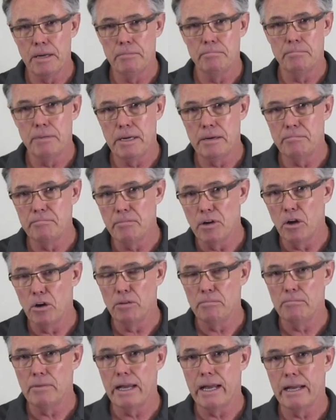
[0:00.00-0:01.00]
pin, being
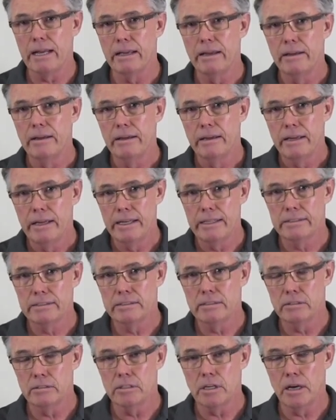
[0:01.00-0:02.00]
blown back,
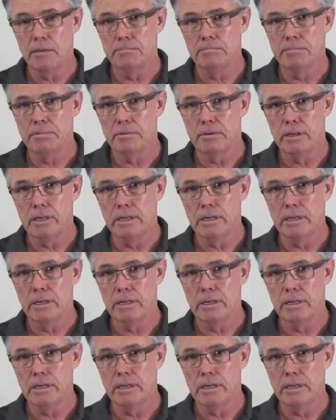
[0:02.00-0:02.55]
hits the top